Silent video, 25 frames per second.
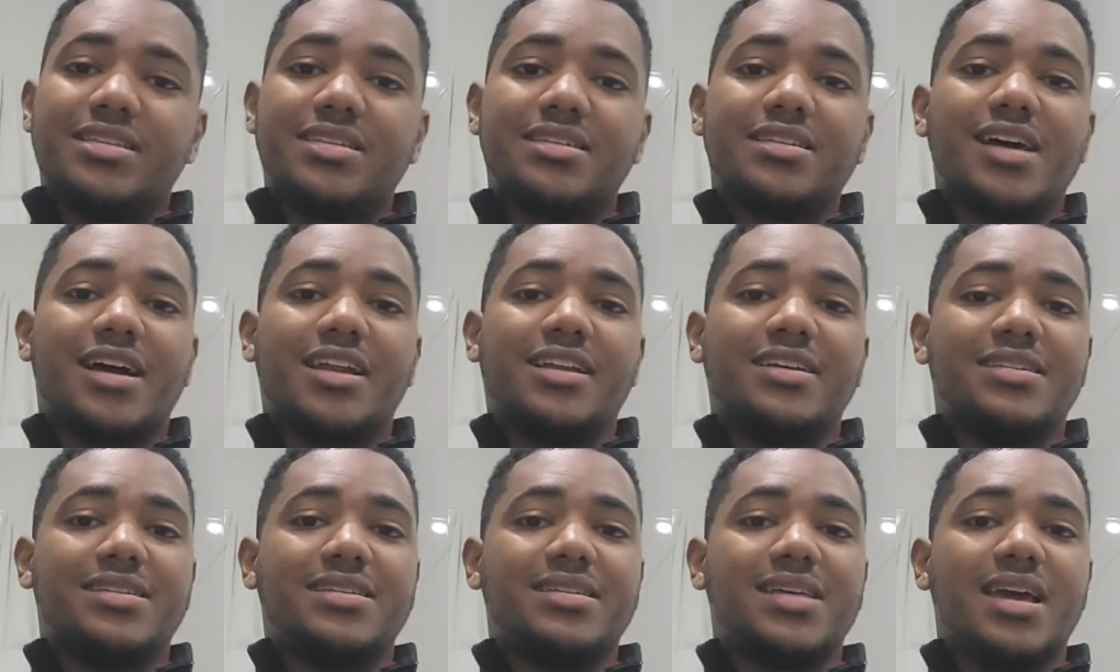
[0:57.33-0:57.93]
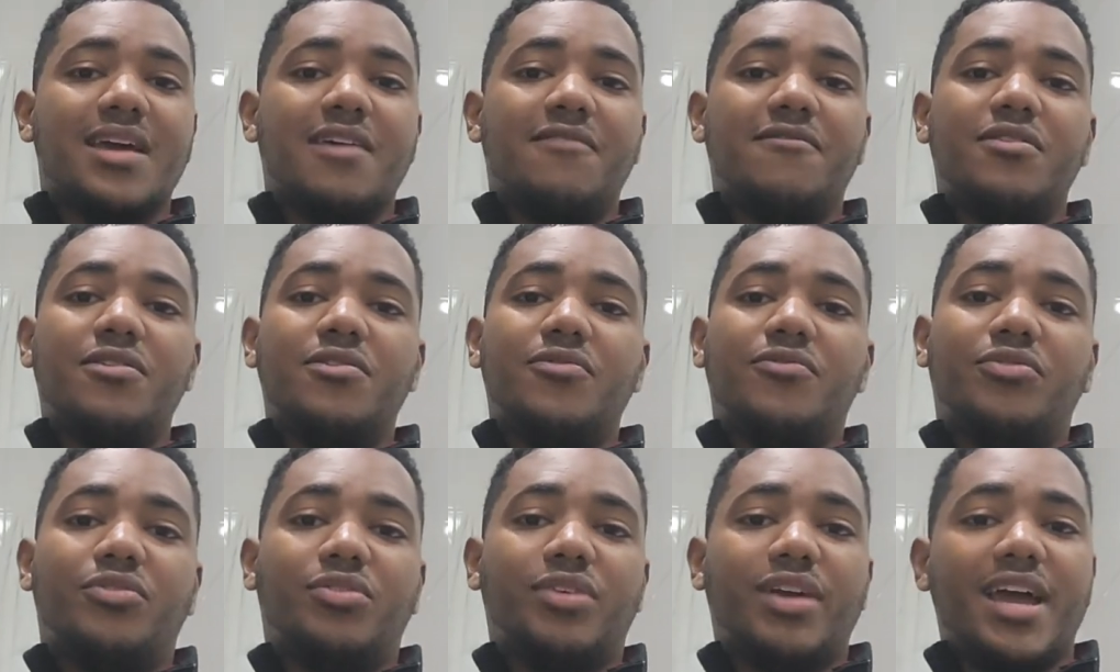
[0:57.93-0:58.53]
this is gonna save
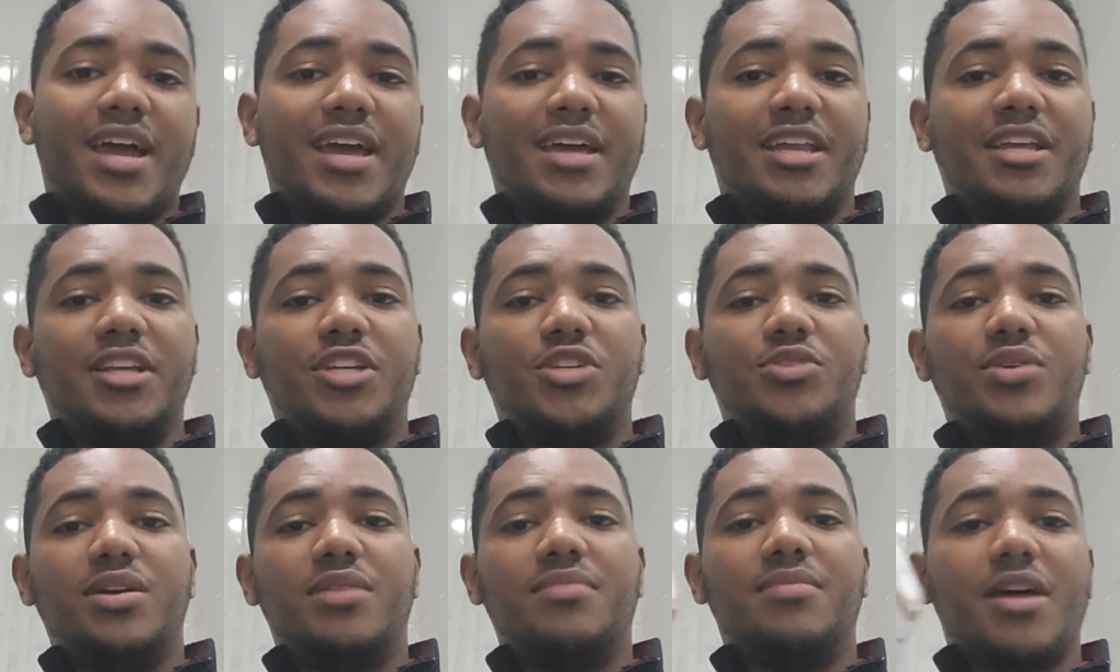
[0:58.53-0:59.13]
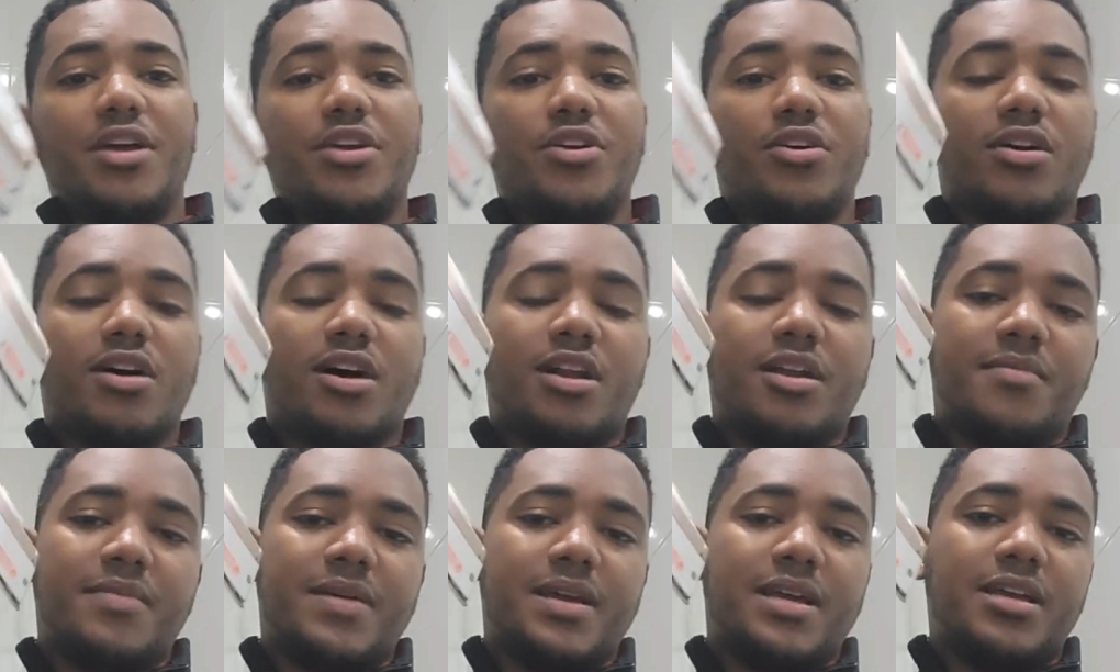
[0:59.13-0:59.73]
you for any trip that you're
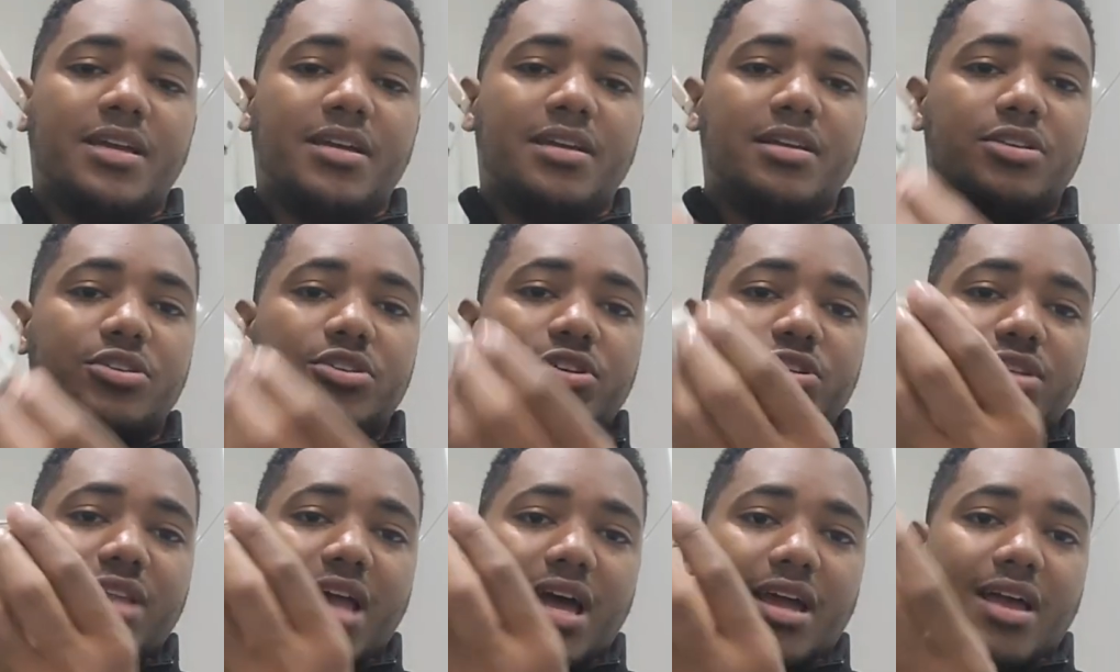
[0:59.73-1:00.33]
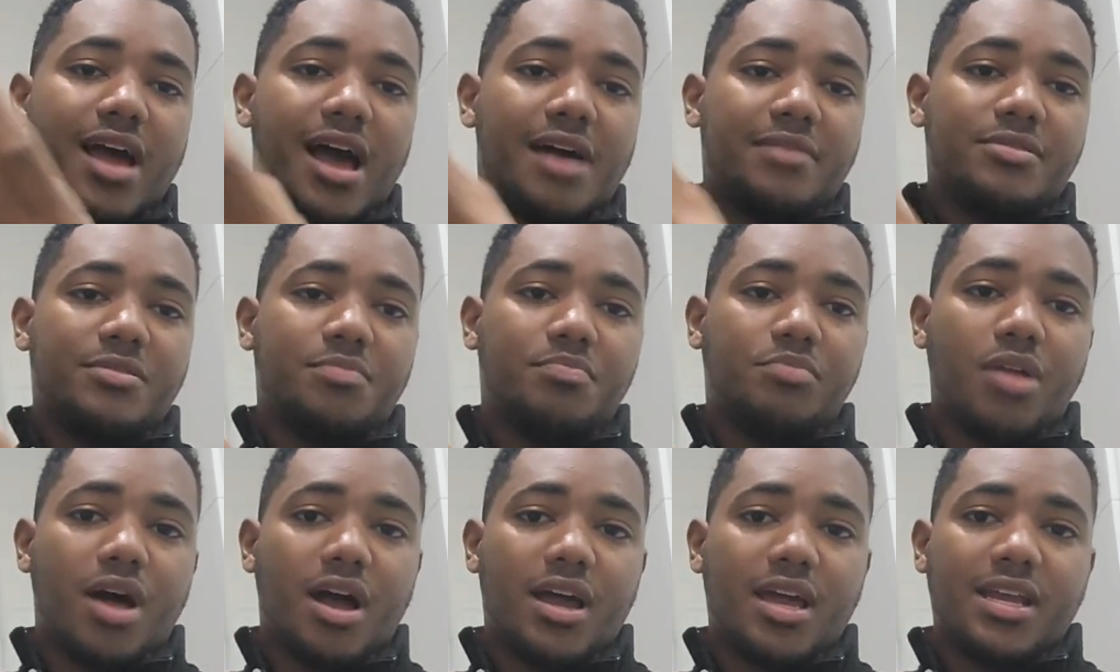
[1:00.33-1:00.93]
gonna be just like how to
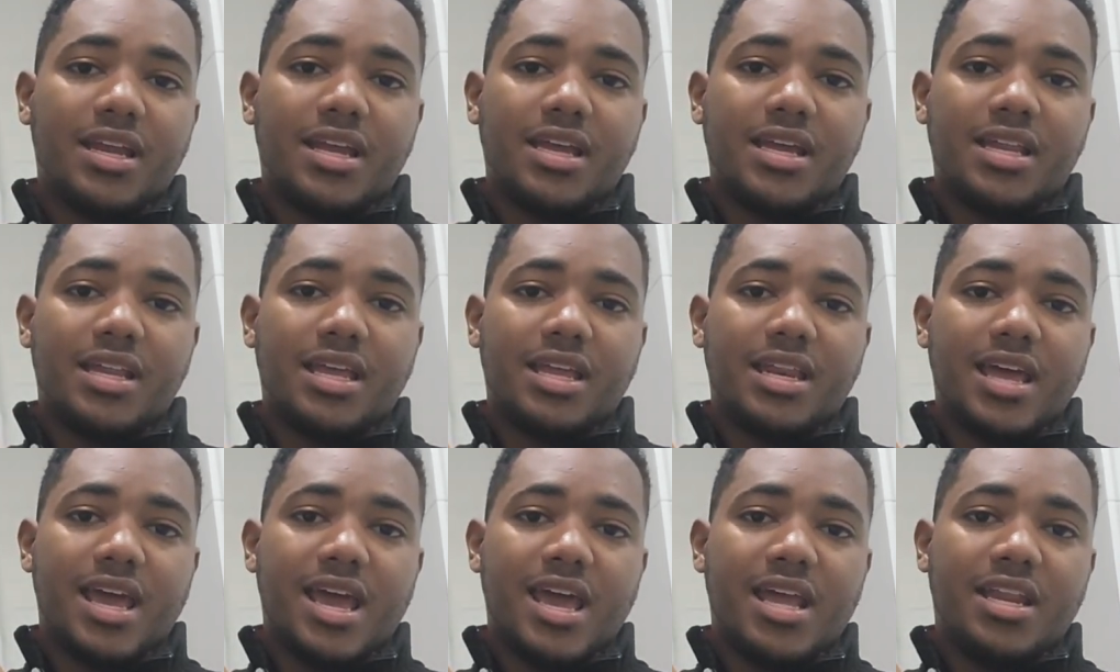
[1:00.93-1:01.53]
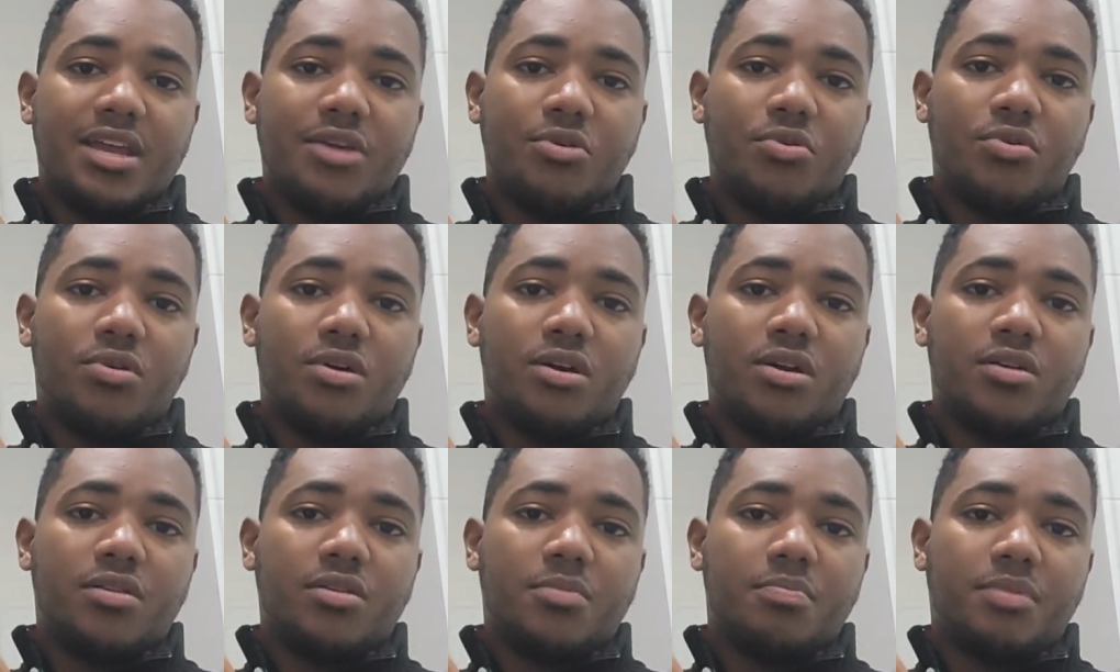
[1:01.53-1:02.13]
plug it in any
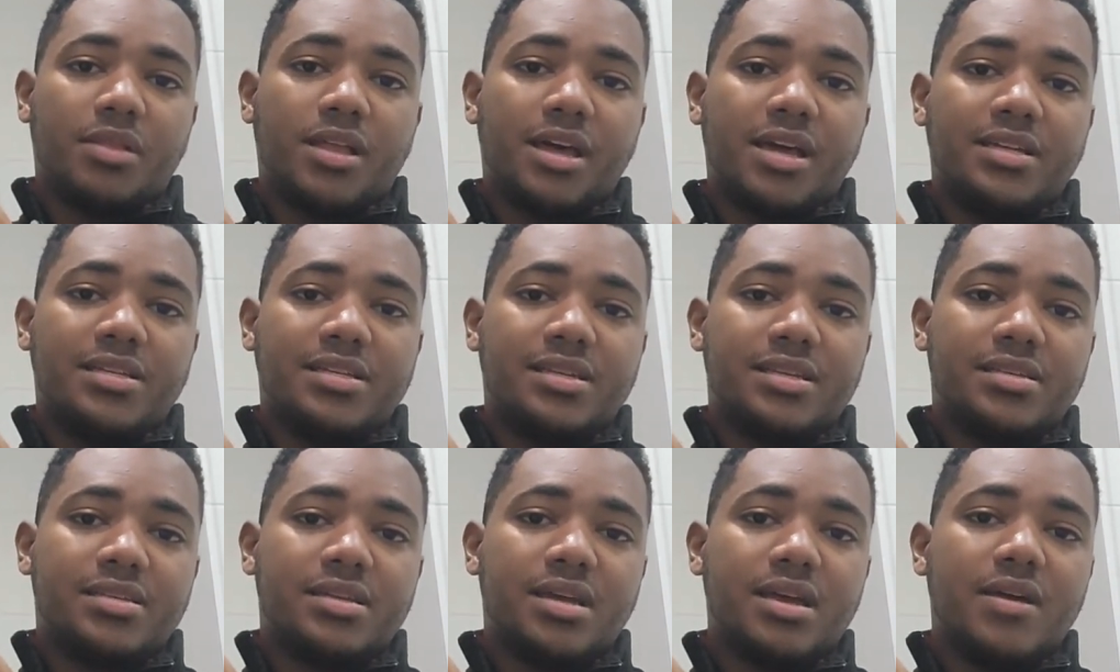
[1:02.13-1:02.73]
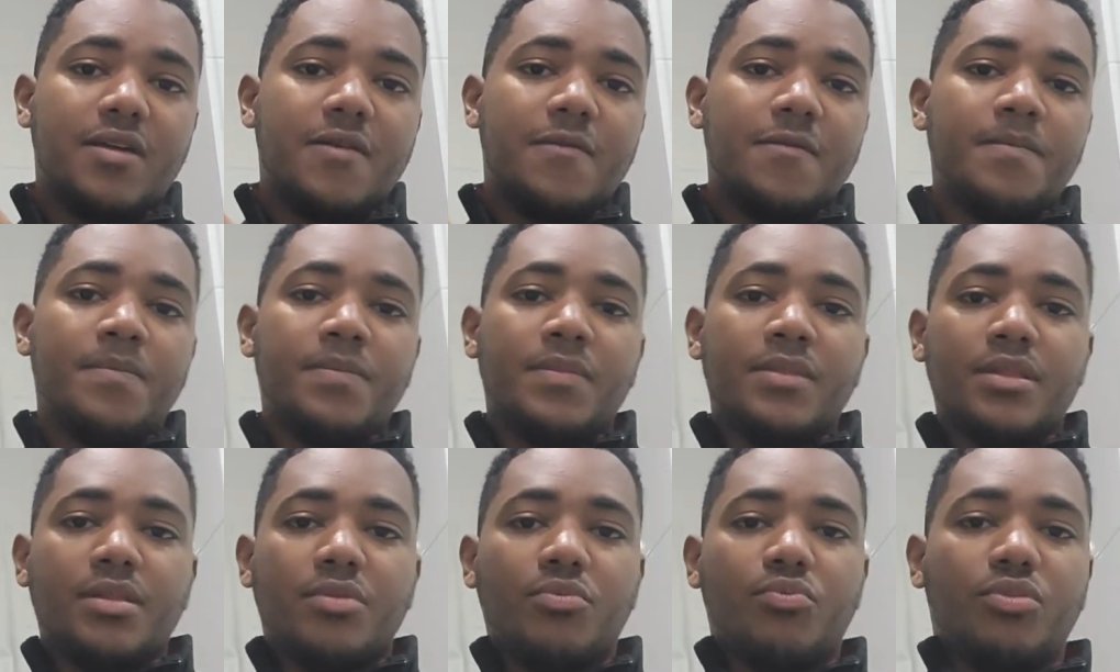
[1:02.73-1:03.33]
one of the places
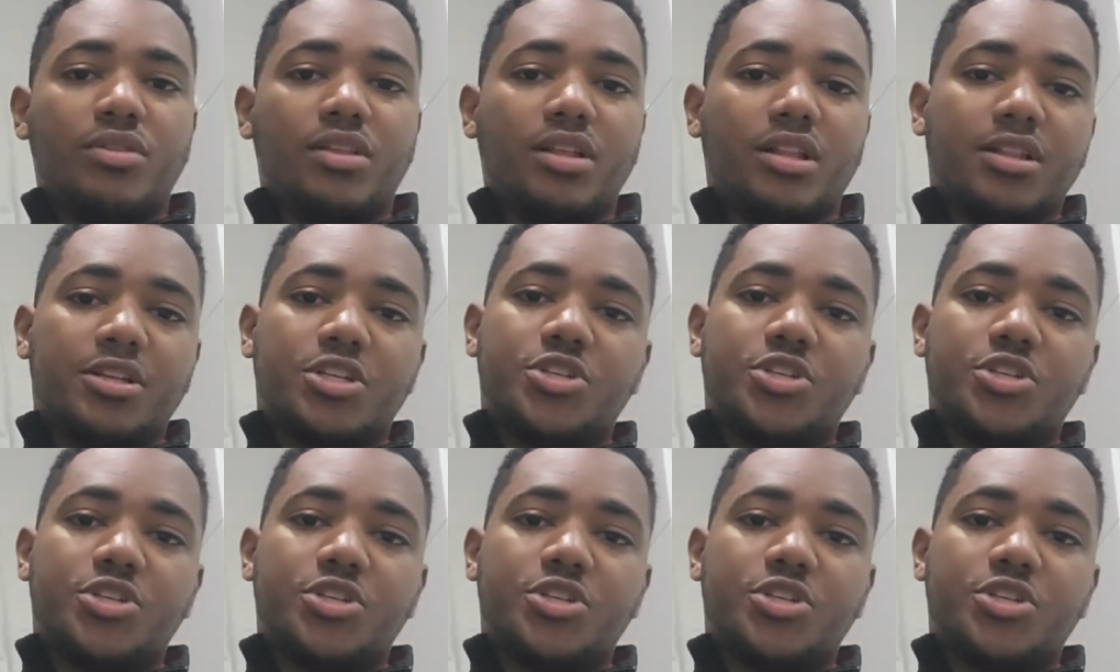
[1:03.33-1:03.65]
with the